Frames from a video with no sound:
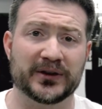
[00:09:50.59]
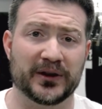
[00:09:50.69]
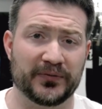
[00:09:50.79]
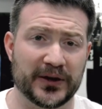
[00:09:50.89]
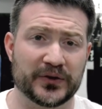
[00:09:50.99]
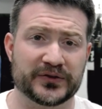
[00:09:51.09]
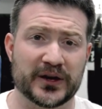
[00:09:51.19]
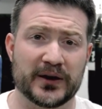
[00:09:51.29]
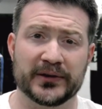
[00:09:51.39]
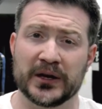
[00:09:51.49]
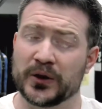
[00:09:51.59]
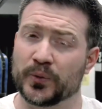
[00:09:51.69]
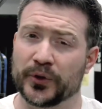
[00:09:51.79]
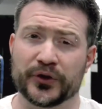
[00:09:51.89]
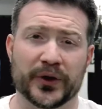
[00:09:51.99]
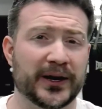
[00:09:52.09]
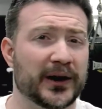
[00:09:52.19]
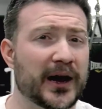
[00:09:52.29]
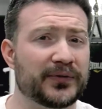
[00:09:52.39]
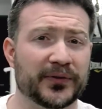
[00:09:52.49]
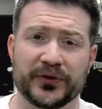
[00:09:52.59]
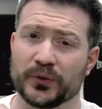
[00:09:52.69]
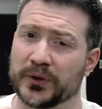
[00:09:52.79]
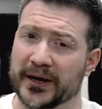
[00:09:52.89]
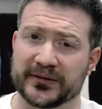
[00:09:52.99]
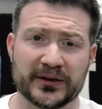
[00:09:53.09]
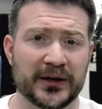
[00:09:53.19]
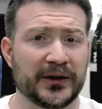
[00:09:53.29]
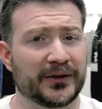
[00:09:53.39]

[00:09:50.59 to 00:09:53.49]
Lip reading: to defend yourself where you're going to get off a few licks,